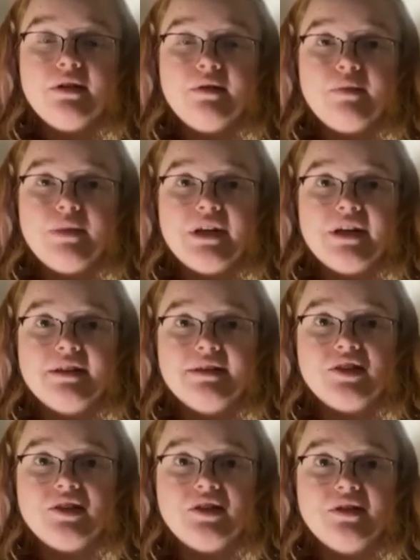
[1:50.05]
because
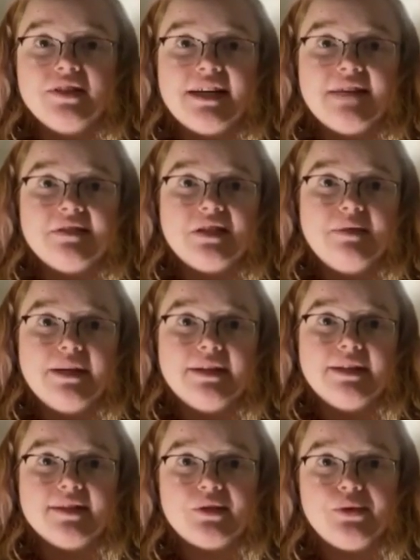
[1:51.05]
students have to be in
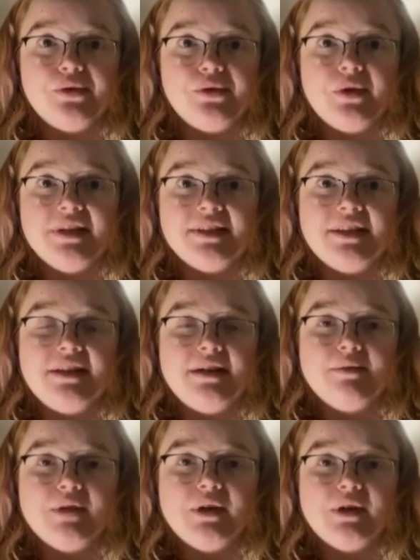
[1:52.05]
school a set
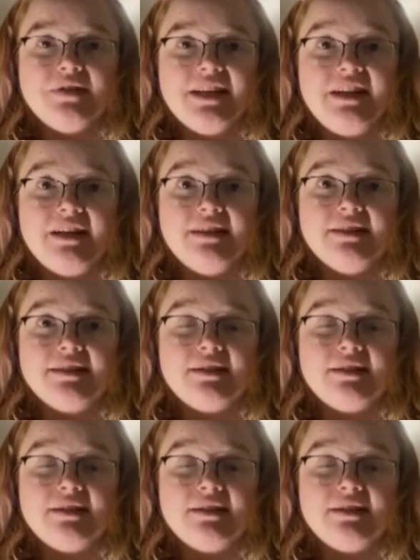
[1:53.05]
number of days.